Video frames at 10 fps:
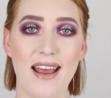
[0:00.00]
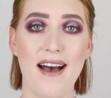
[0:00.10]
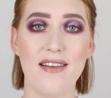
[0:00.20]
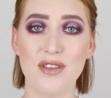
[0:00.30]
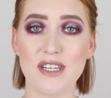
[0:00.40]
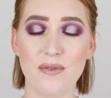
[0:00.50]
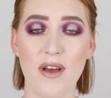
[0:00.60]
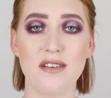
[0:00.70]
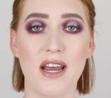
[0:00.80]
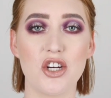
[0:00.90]
Now, this
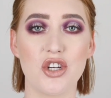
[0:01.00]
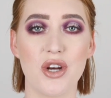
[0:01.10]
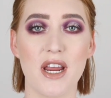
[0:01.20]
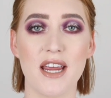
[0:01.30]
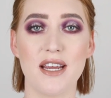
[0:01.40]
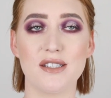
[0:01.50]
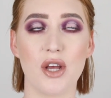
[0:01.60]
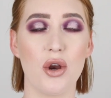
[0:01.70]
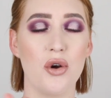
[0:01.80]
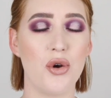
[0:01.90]
foundation is
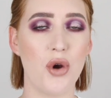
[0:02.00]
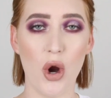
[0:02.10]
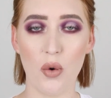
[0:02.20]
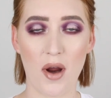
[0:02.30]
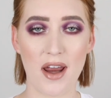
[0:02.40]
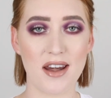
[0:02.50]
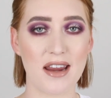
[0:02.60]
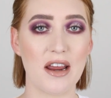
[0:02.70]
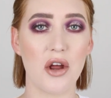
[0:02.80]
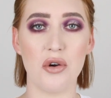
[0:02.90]
nowhere
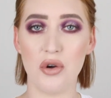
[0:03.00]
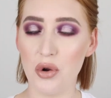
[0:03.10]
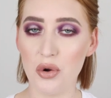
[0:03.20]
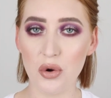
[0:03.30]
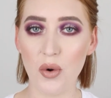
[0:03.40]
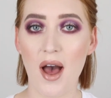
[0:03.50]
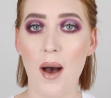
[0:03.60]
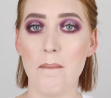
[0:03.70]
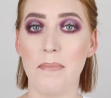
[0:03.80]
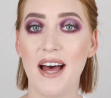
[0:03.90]
near new,
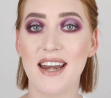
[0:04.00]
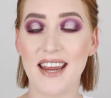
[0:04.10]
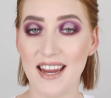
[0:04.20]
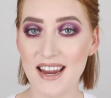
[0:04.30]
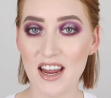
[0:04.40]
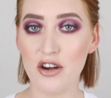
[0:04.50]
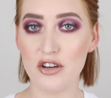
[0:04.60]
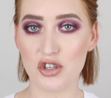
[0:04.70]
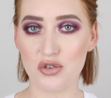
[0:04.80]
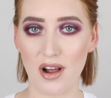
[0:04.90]
but here in
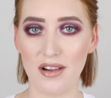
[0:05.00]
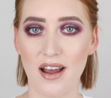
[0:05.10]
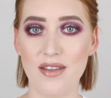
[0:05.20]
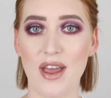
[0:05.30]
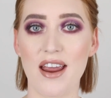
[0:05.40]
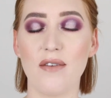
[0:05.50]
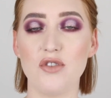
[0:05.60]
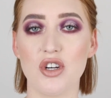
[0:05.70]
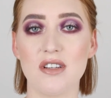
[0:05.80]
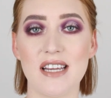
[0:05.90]
Australia they
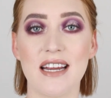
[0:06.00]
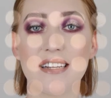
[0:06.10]
have just